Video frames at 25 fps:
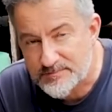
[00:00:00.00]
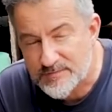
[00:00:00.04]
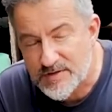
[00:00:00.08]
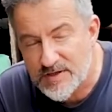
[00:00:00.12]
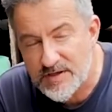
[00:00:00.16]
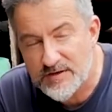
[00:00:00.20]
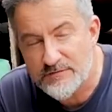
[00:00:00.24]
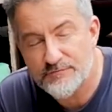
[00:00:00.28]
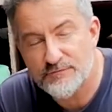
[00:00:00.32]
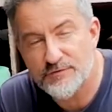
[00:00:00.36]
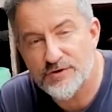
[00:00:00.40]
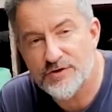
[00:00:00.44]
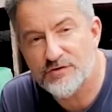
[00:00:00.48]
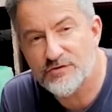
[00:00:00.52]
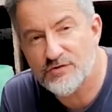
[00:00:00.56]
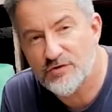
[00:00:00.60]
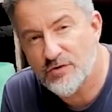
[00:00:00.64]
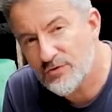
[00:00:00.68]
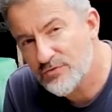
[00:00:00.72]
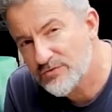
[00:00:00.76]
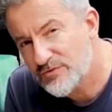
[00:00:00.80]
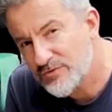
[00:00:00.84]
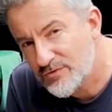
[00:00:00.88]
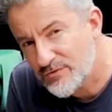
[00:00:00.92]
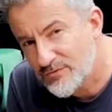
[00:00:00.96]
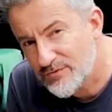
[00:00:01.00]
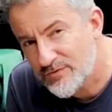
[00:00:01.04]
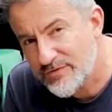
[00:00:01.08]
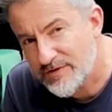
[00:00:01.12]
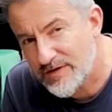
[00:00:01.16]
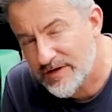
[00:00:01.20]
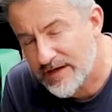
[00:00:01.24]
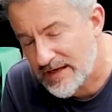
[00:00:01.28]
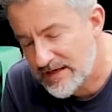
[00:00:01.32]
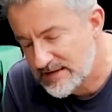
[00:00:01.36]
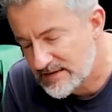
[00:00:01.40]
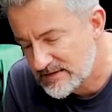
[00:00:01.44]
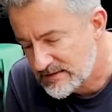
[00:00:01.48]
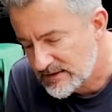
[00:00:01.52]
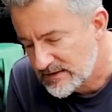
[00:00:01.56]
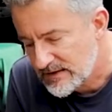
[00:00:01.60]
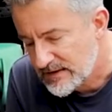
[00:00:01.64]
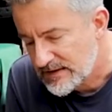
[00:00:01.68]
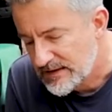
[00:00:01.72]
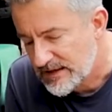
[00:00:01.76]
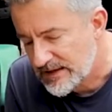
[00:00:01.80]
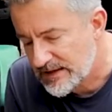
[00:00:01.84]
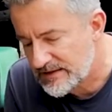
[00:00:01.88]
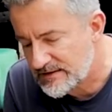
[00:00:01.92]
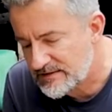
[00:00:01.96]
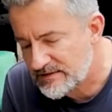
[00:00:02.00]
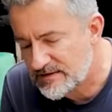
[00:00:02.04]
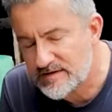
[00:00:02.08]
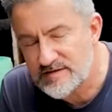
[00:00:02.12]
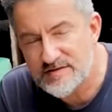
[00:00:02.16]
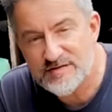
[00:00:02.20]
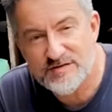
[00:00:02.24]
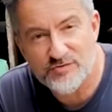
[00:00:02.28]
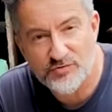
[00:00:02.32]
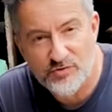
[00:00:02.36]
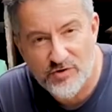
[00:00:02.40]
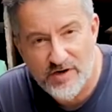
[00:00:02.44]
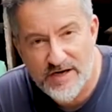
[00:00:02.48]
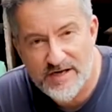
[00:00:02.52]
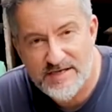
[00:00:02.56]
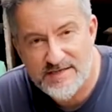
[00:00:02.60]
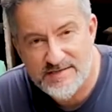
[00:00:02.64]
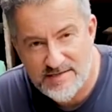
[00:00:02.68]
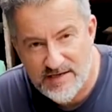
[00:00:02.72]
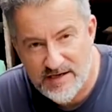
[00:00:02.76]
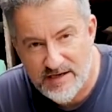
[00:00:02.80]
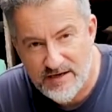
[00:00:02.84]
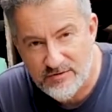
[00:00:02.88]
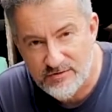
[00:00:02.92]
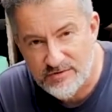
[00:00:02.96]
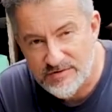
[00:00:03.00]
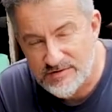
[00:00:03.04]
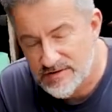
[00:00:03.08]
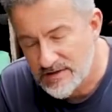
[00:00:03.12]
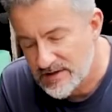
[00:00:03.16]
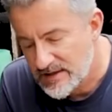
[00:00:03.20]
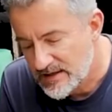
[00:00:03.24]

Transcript: If we don't do that and this dries out,